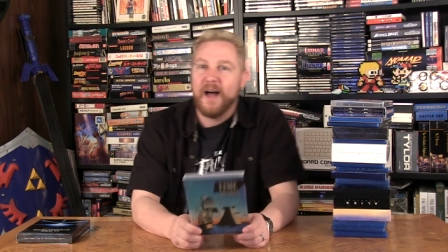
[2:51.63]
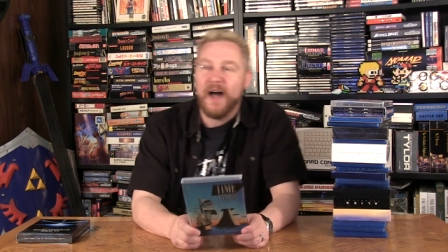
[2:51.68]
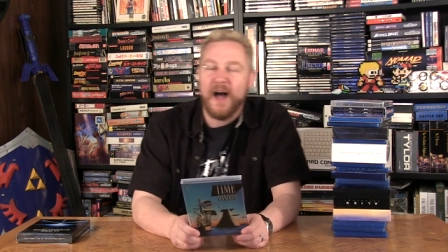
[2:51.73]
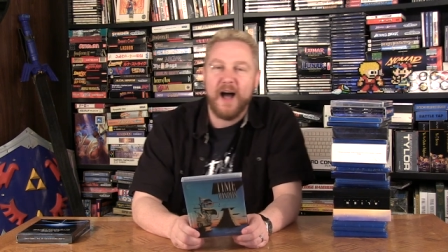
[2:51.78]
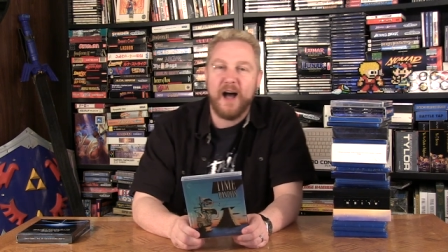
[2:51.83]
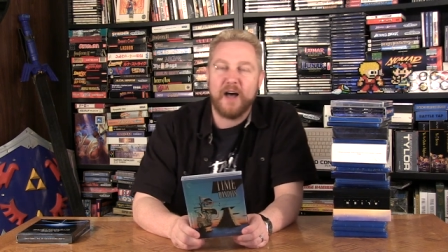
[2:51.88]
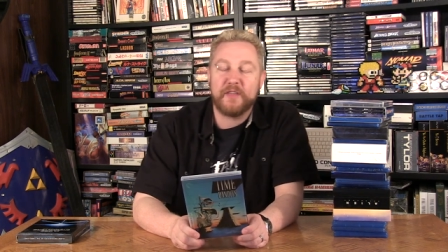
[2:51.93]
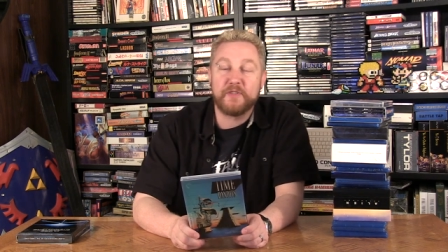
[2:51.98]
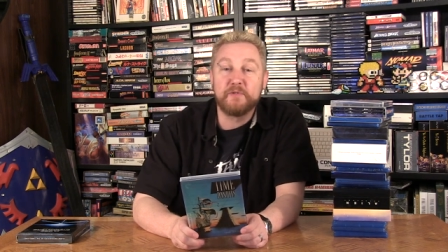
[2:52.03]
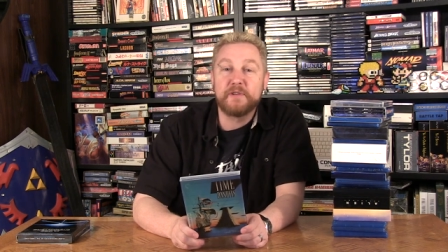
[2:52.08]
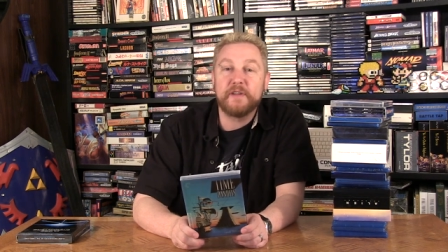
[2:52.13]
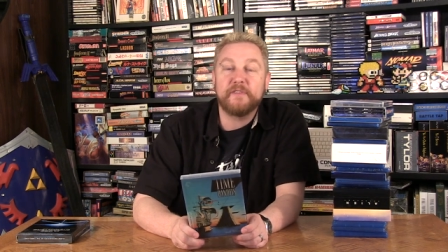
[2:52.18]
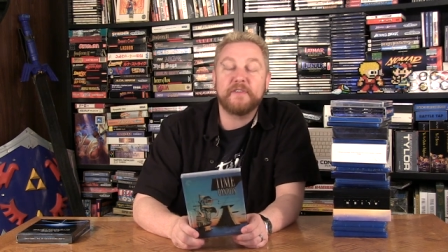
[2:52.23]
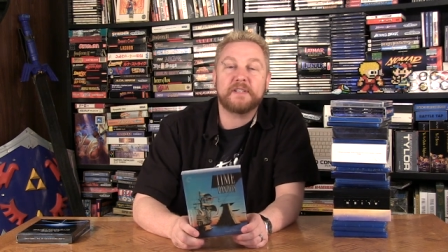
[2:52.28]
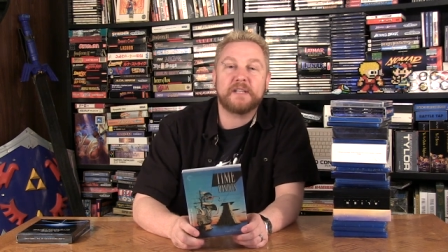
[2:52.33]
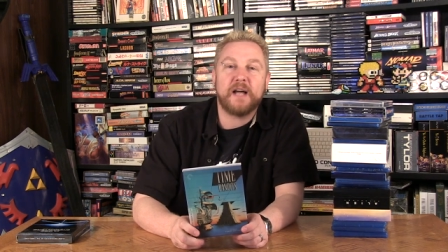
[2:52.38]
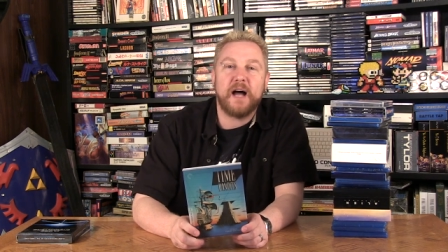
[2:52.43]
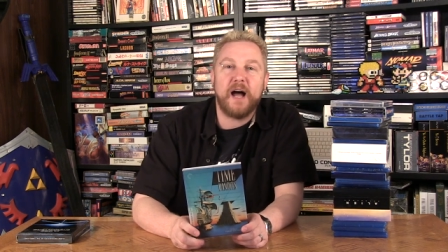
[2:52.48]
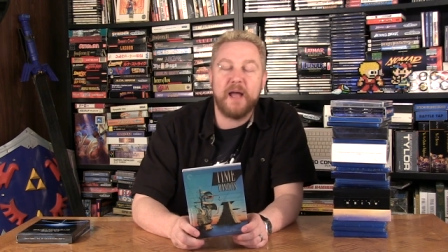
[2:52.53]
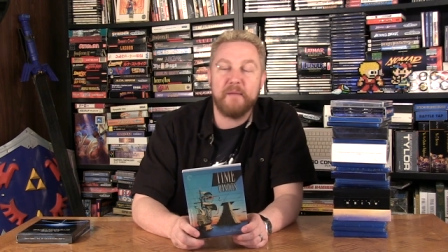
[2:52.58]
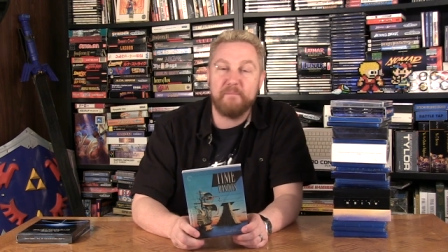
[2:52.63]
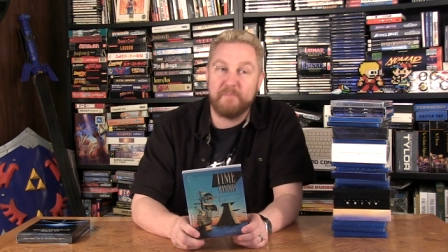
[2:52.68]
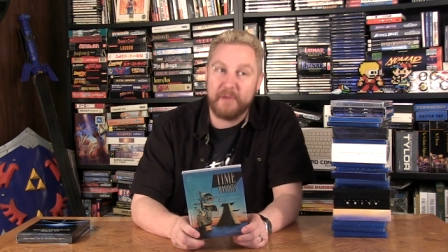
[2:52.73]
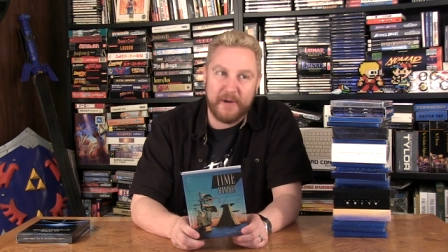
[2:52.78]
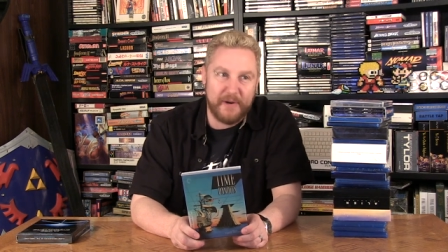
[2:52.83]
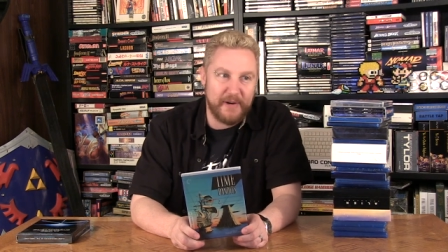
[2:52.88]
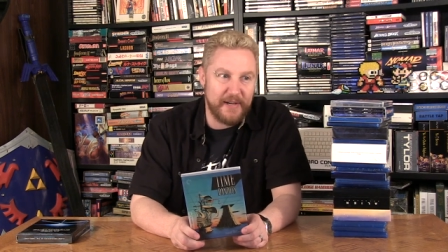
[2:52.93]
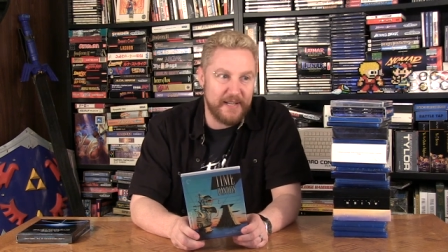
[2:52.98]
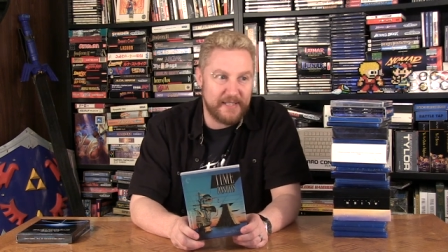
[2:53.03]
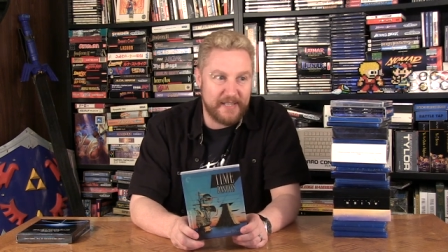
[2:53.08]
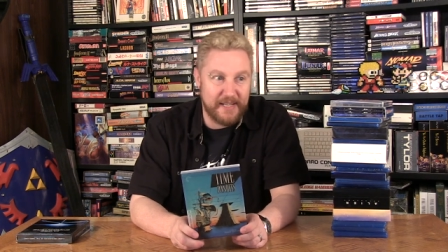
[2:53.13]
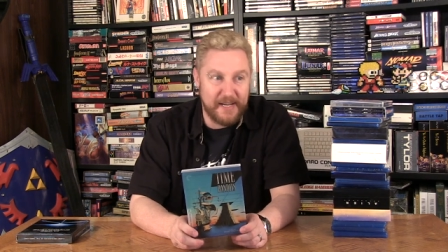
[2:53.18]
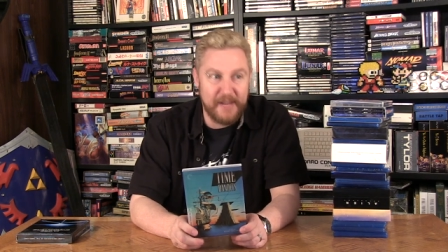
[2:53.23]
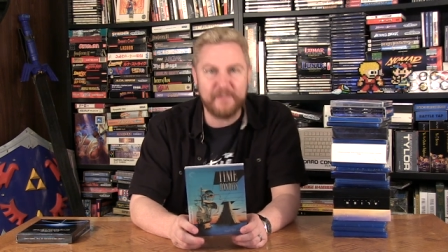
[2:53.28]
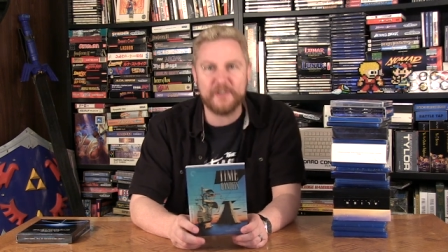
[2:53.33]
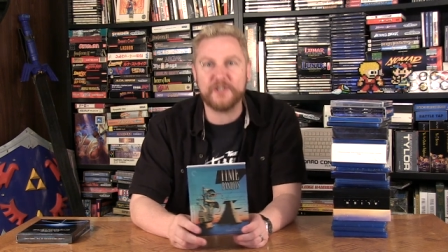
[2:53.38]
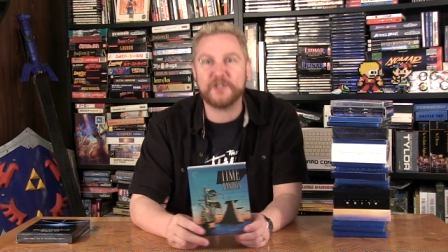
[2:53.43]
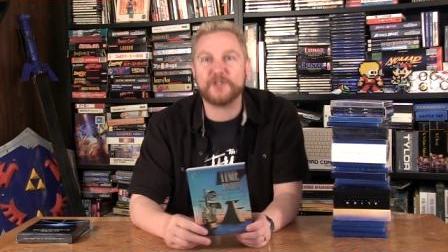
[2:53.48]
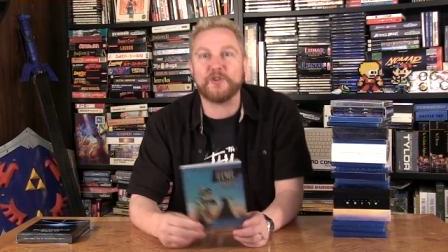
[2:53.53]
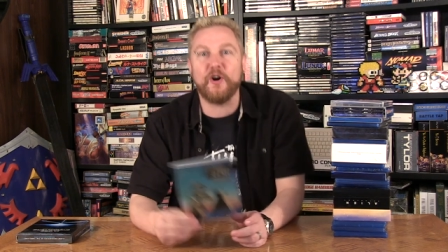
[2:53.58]
uh, through different time periods, and
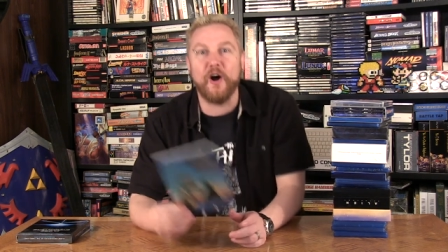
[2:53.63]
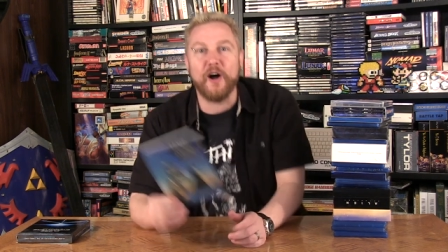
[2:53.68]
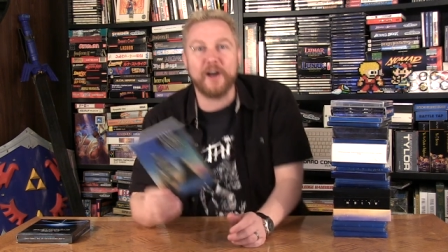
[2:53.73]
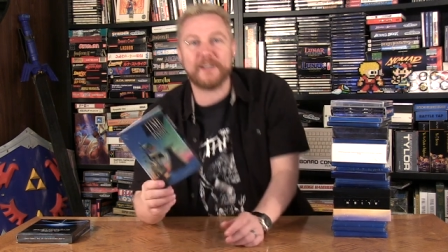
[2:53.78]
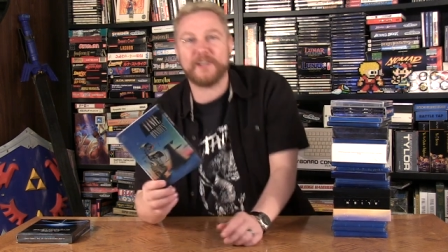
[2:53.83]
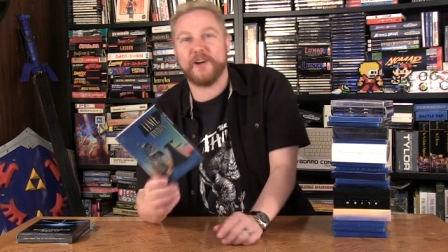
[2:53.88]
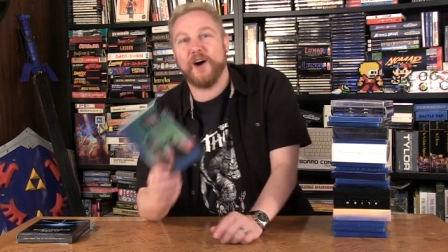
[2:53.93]
even Sean